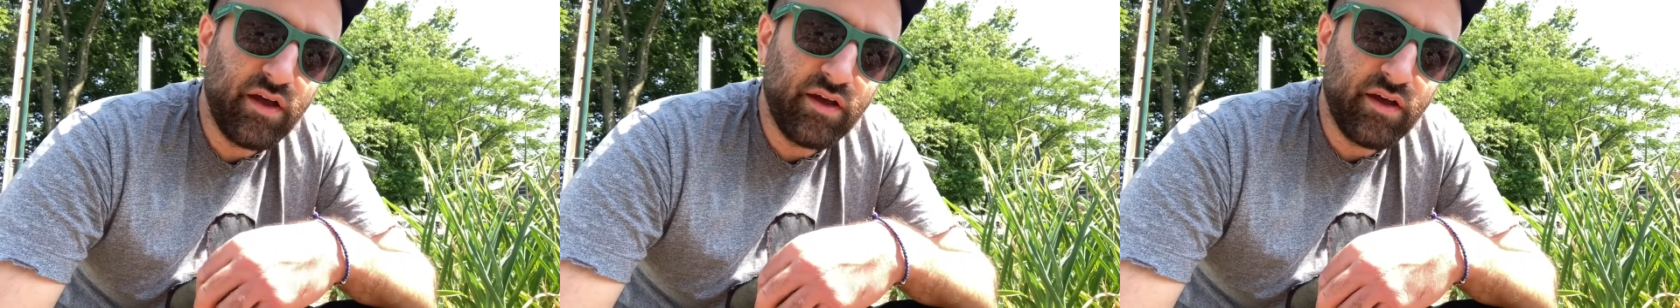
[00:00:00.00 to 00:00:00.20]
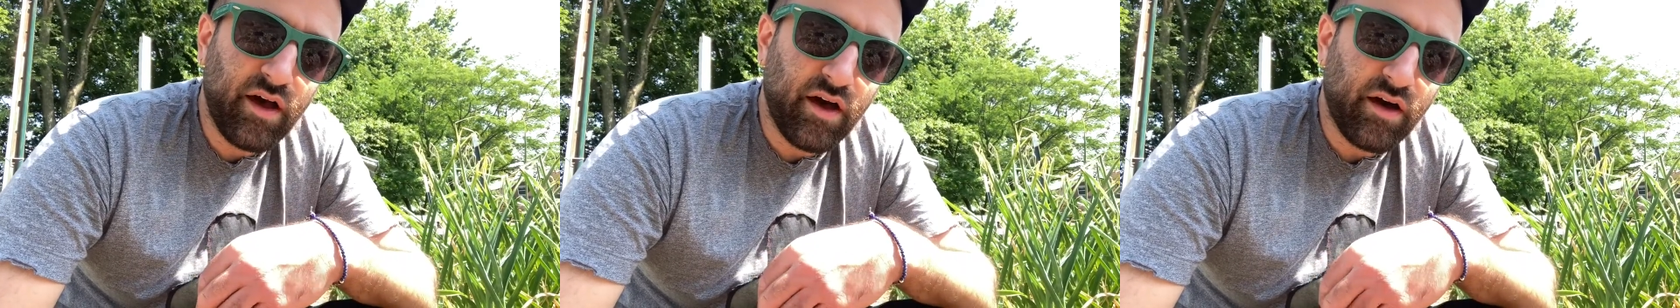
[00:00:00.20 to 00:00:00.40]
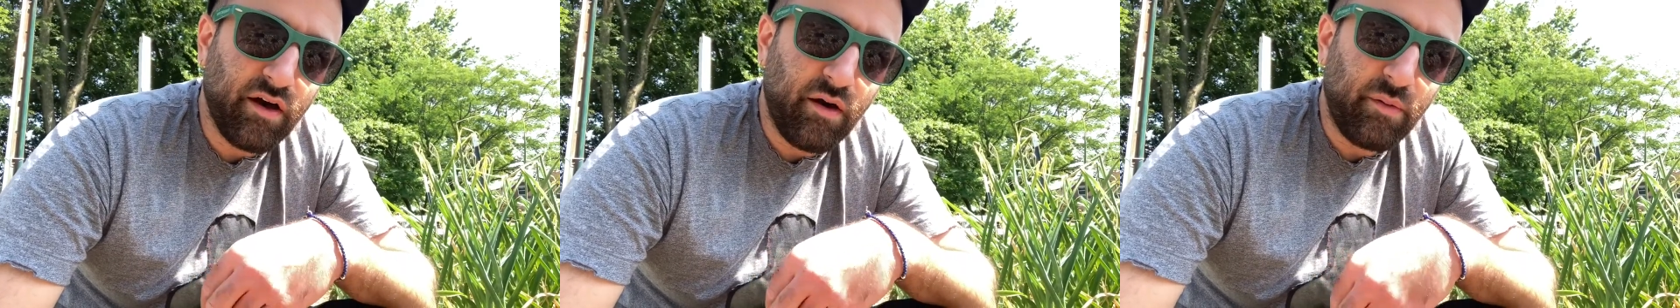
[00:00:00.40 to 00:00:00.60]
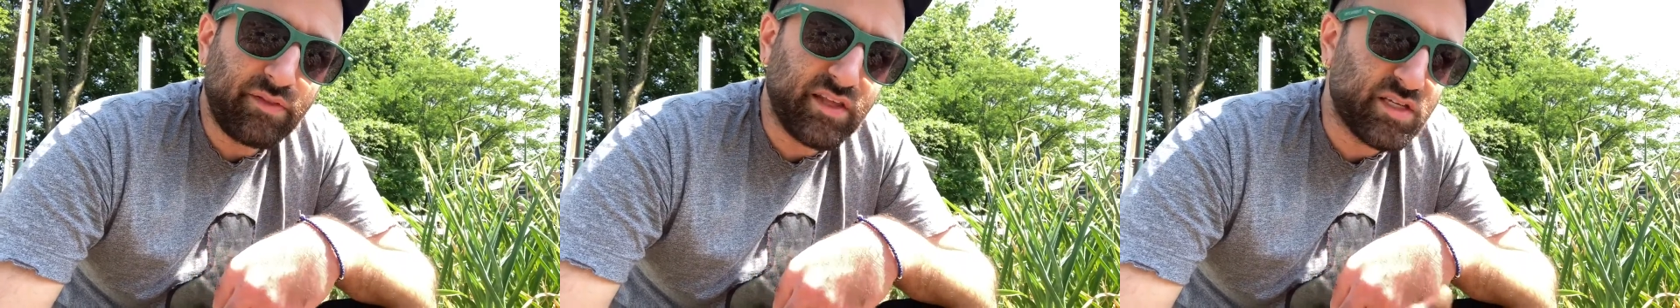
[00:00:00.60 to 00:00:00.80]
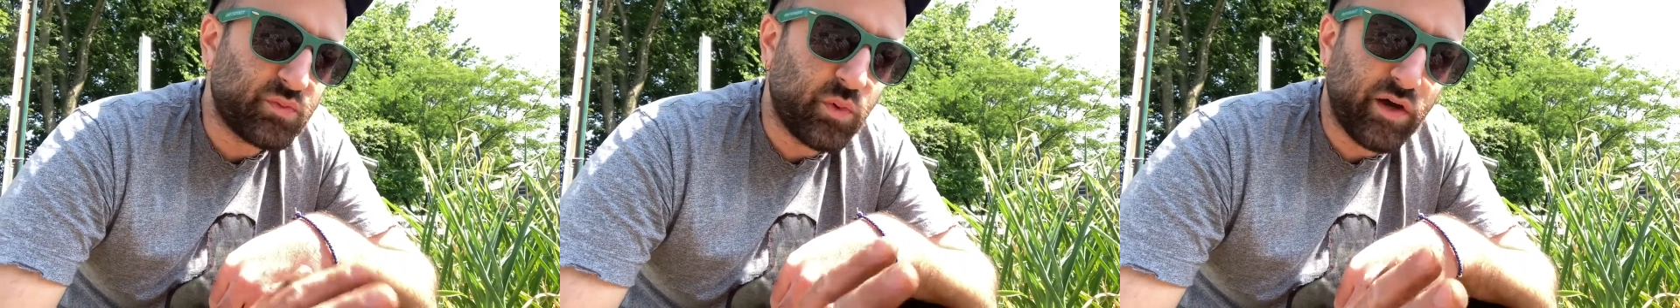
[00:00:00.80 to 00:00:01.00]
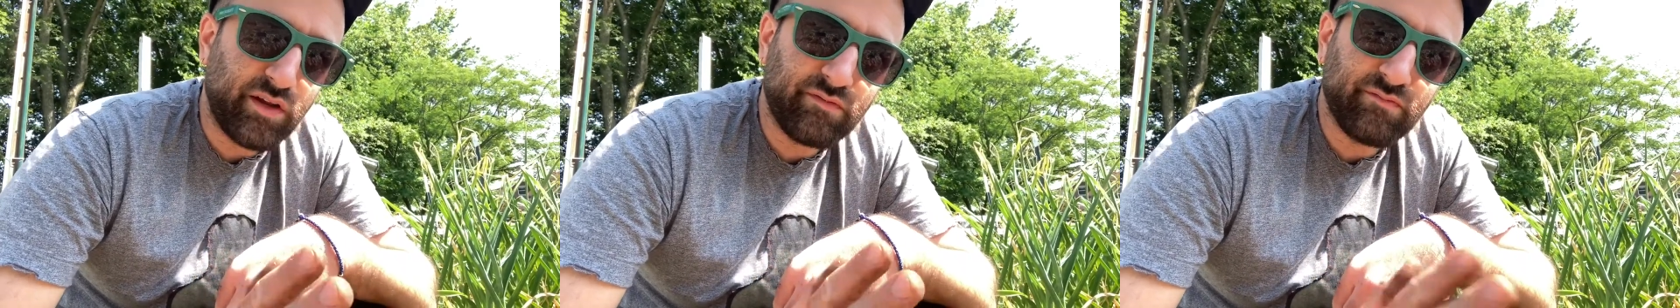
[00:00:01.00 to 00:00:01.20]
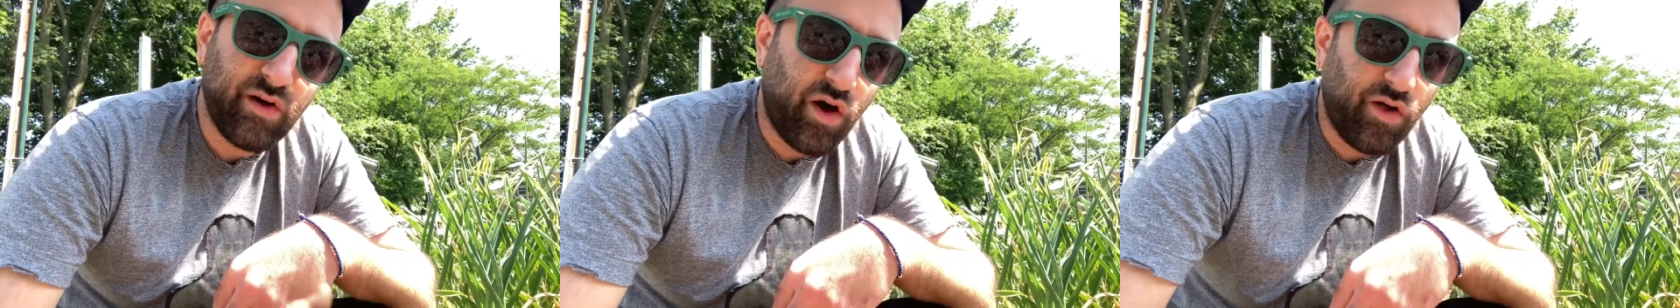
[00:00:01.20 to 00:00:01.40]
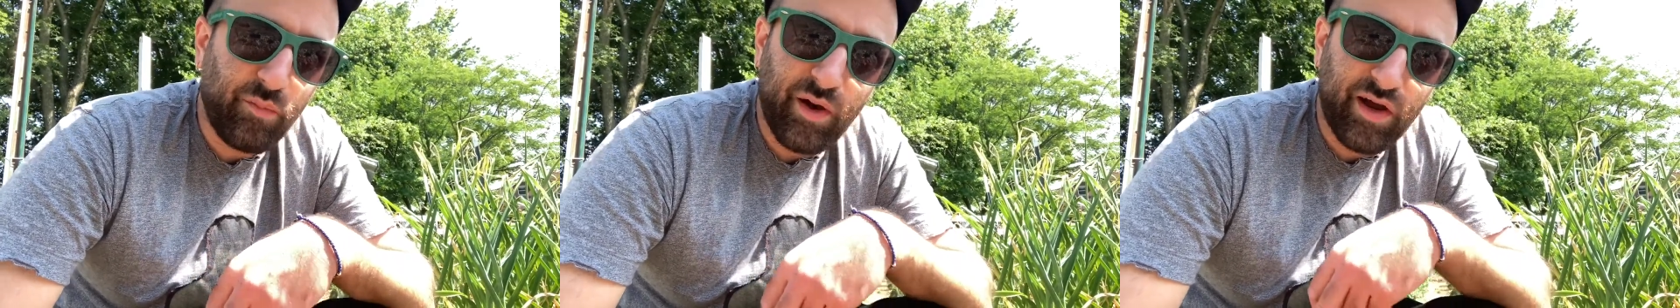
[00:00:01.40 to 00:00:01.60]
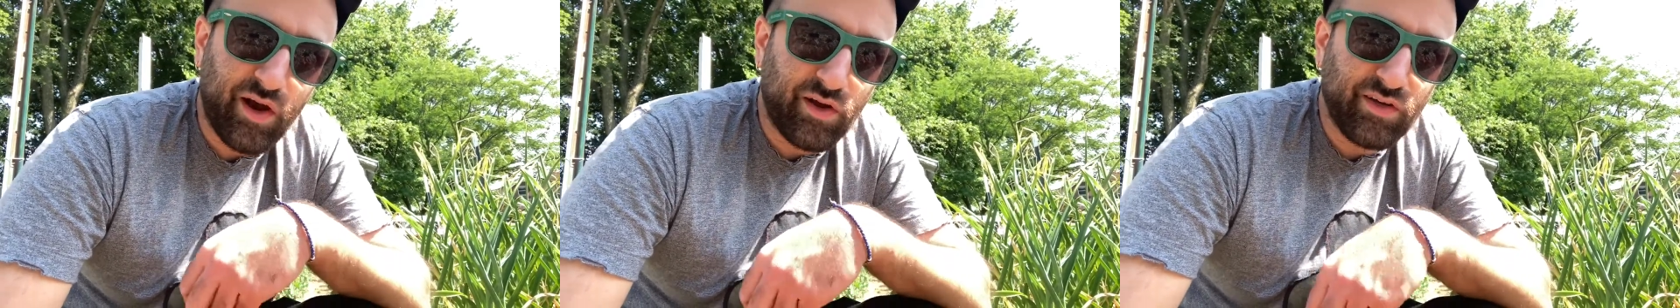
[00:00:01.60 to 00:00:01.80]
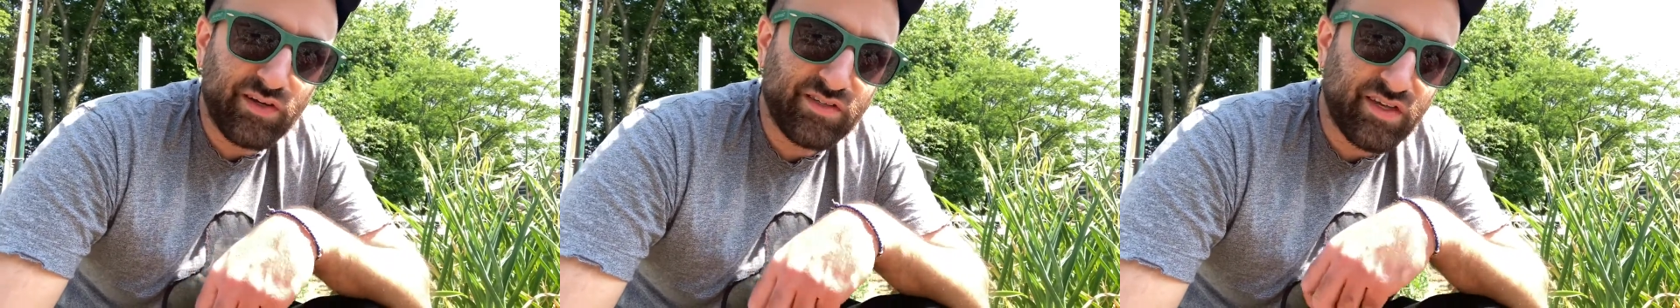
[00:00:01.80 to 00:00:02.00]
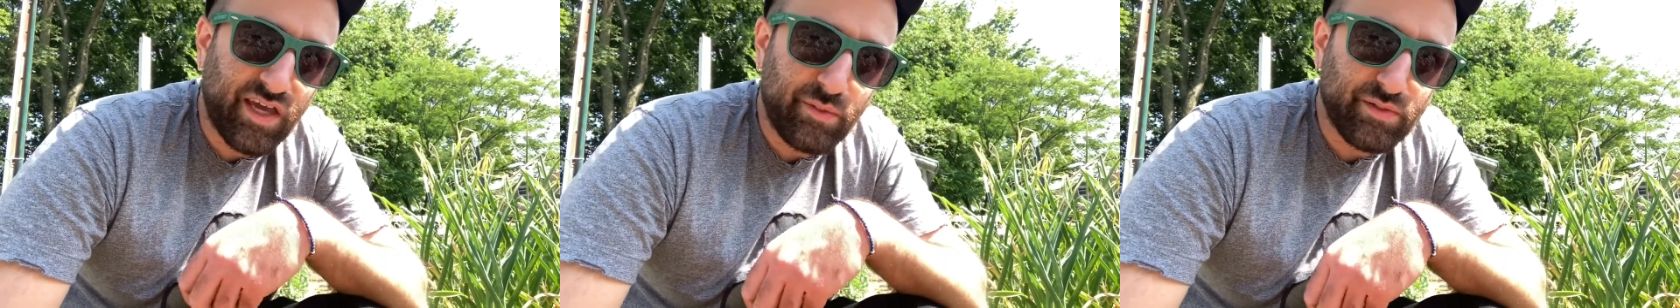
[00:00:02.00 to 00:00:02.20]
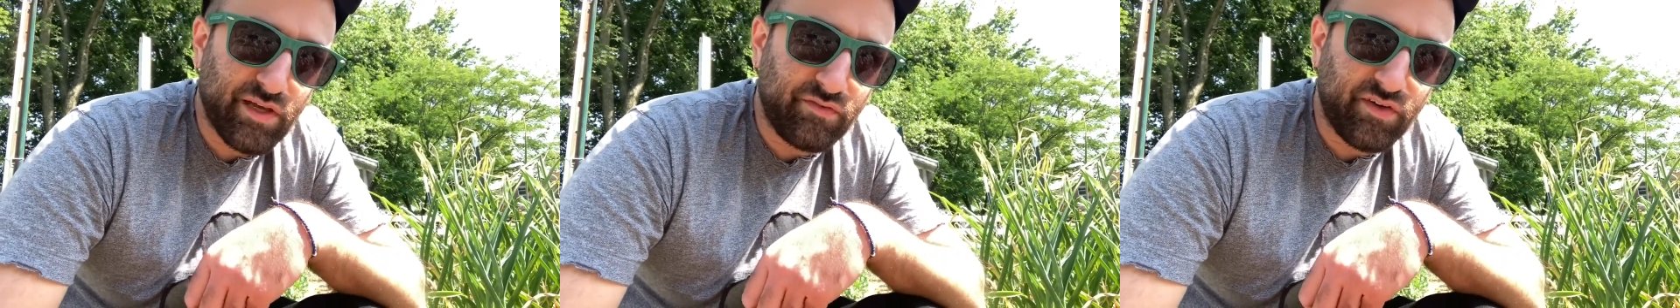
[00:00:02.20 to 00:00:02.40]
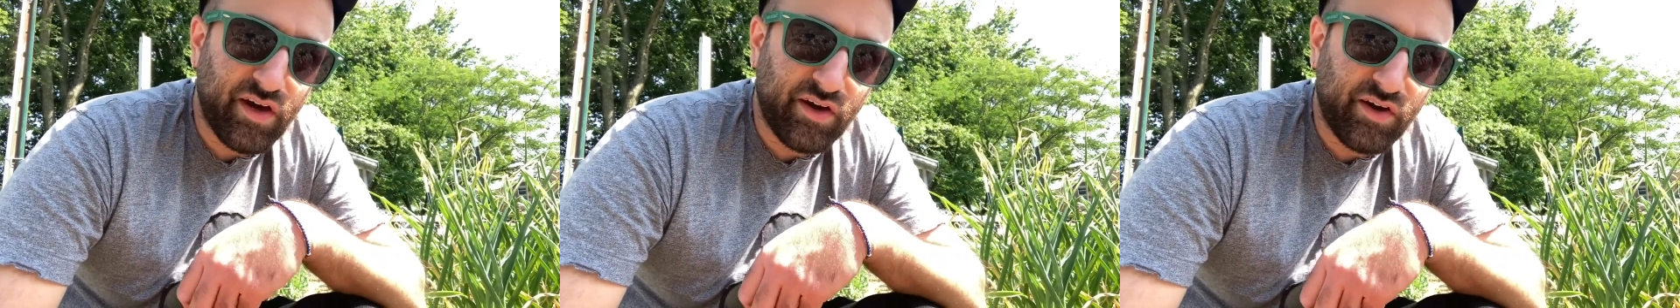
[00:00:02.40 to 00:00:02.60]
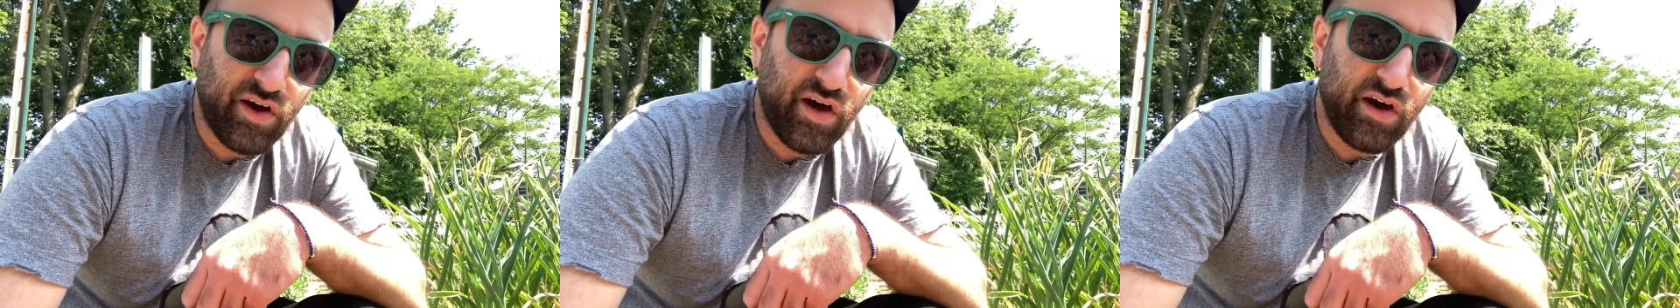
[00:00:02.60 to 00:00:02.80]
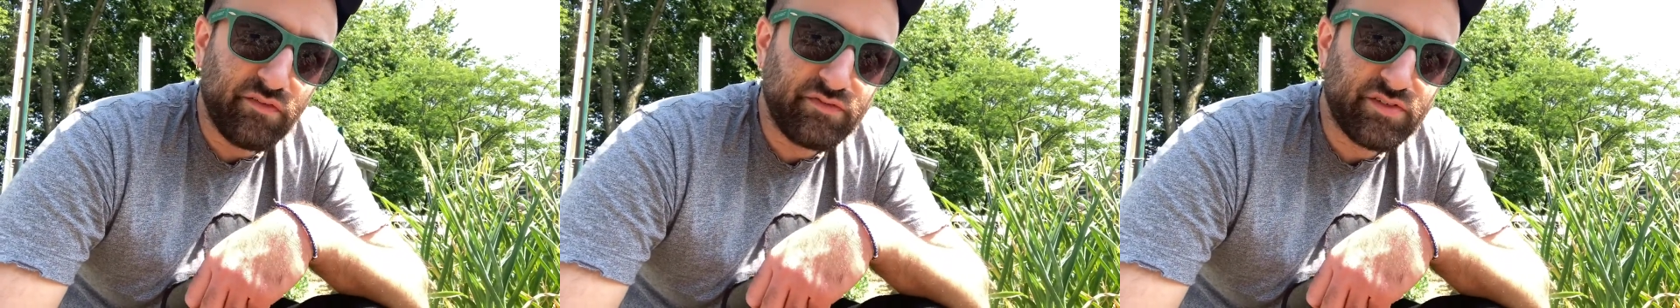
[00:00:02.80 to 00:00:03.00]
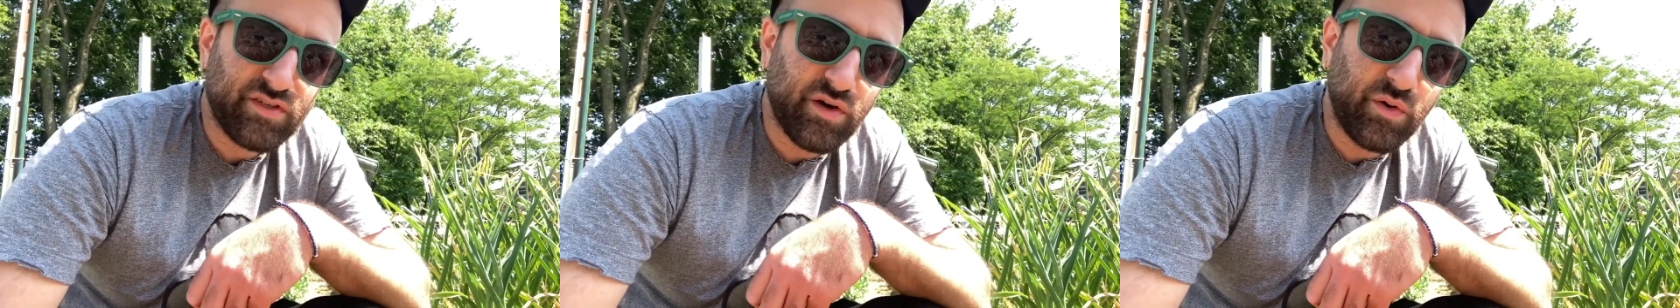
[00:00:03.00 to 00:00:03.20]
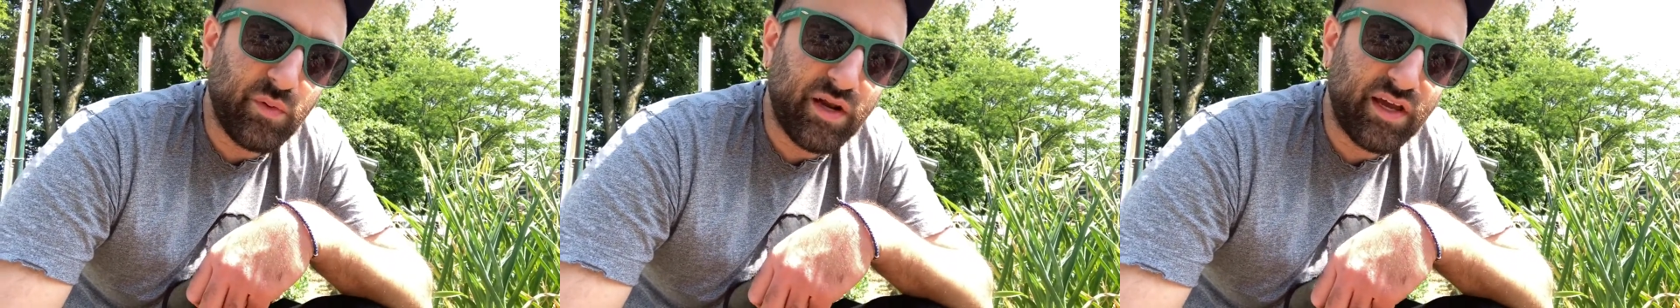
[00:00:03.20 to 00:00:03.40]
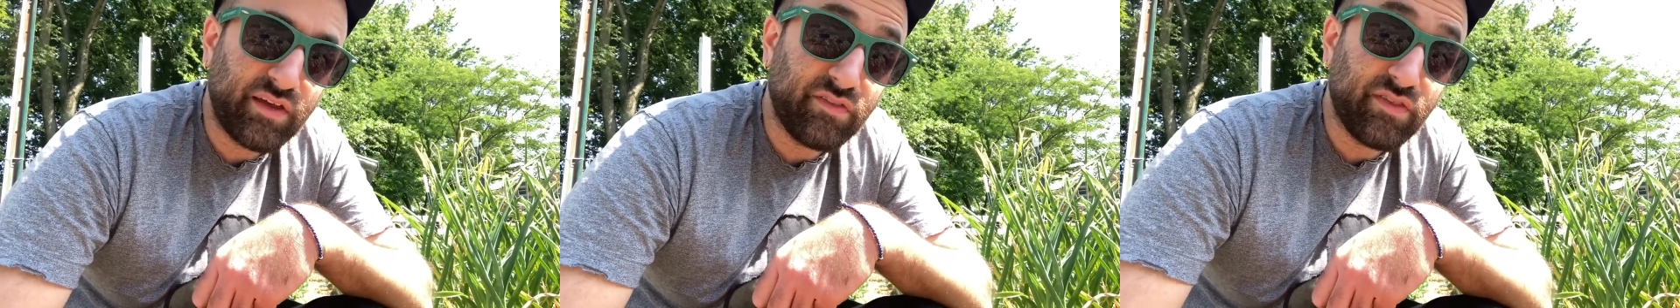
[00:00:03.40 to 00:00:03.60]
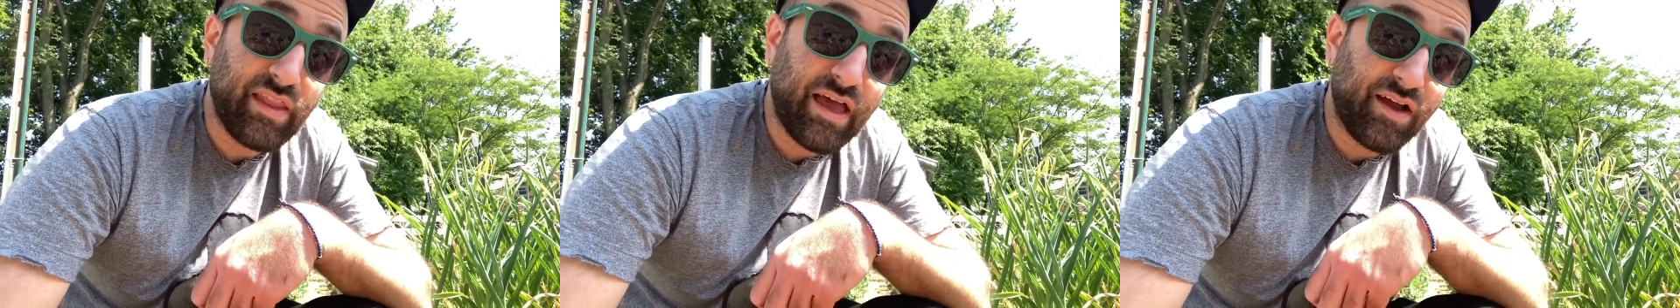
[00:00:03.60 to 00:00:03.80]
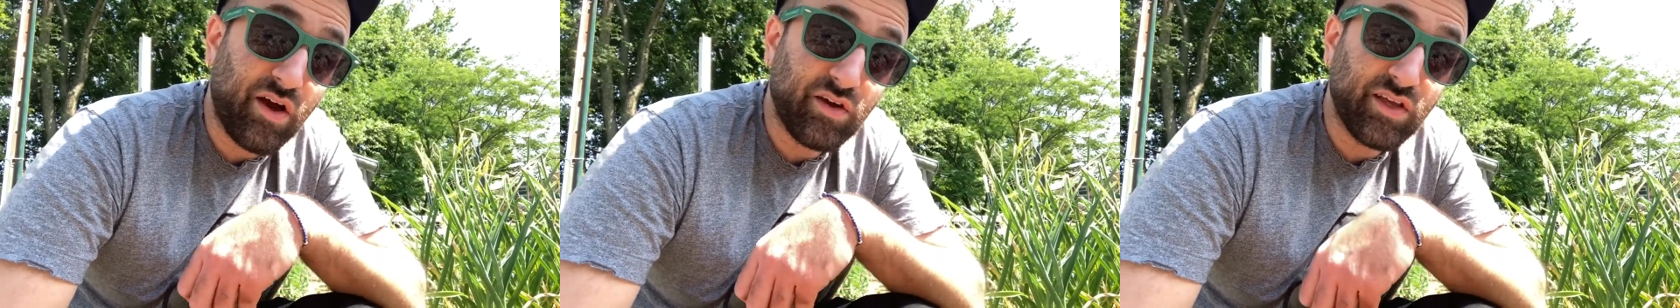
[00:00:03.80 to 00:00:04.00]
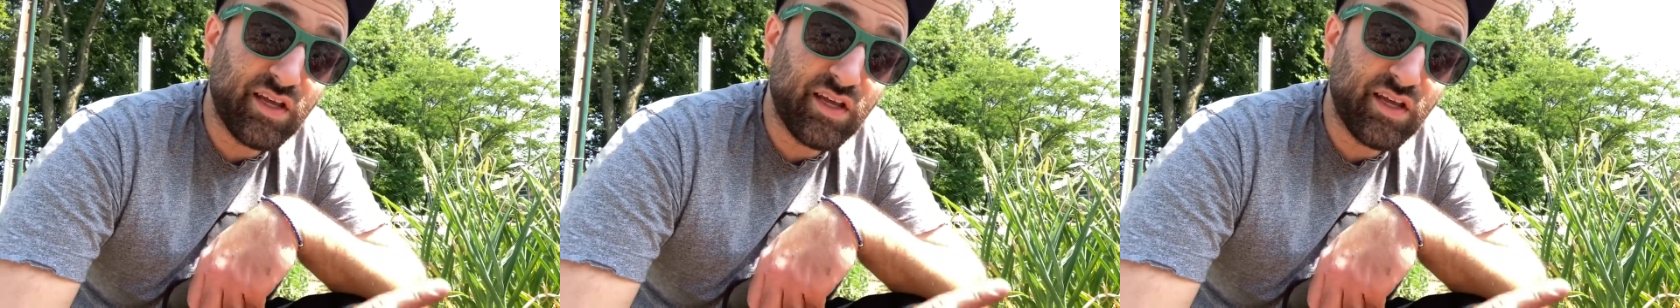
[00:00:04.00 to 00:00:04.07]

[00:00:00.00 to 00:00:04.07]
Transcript: At this point, all my garlic scapes I've cut off, so when that garlic